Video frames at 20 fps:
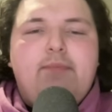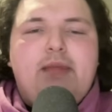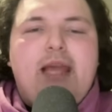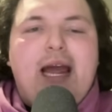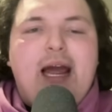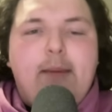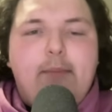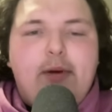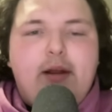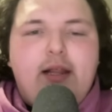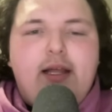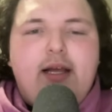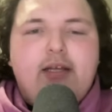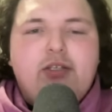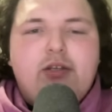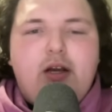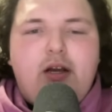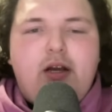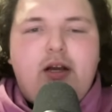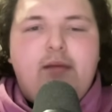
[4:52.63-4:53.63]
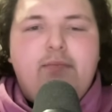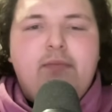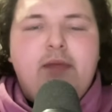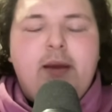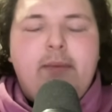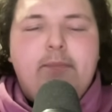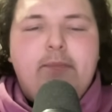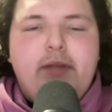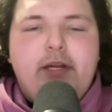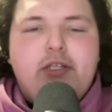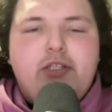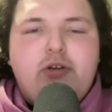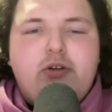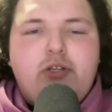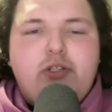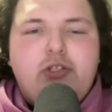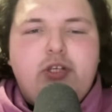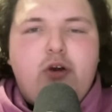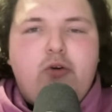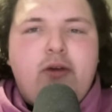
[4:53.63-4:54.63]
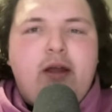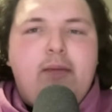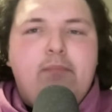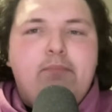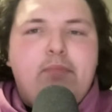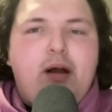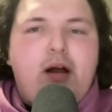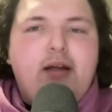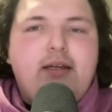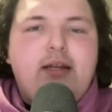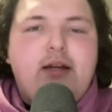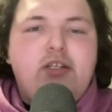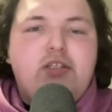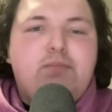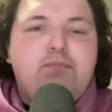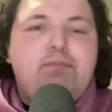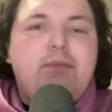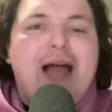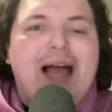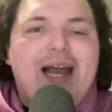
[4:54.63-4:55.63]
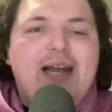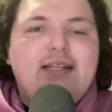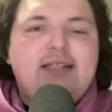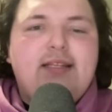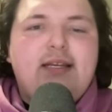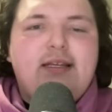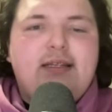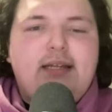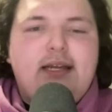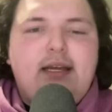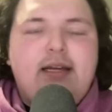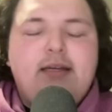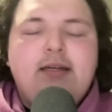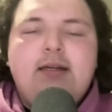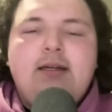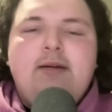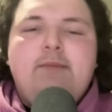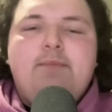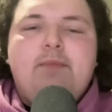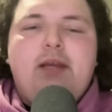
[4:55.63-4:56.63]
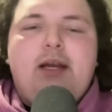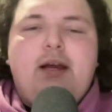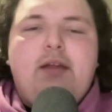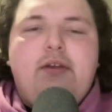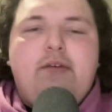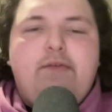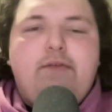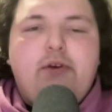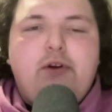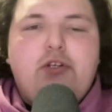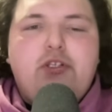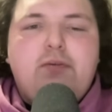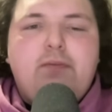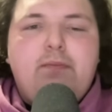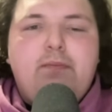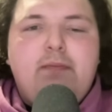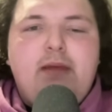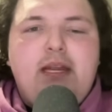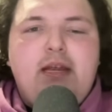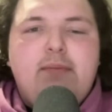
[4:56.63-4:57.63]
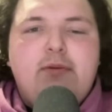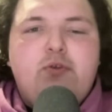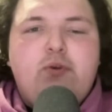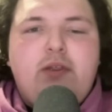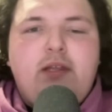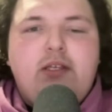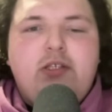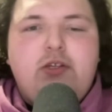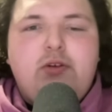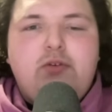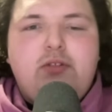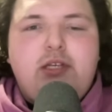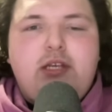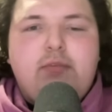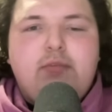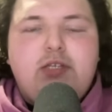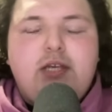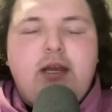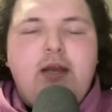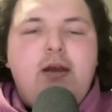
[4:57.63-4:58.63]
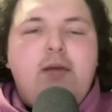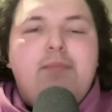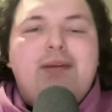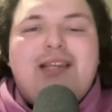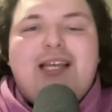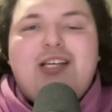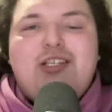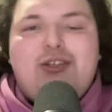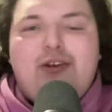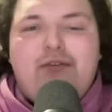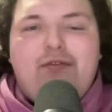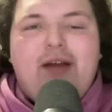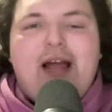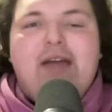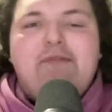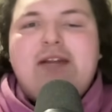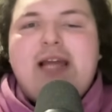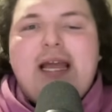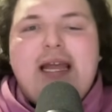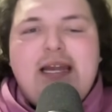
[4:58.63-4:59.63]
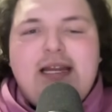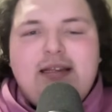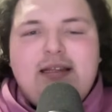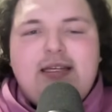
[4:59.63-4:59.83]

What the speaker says: capitalize on Minnesota's zone, not bogged down as bad as they did the first meeting between these two teams. But they survived 8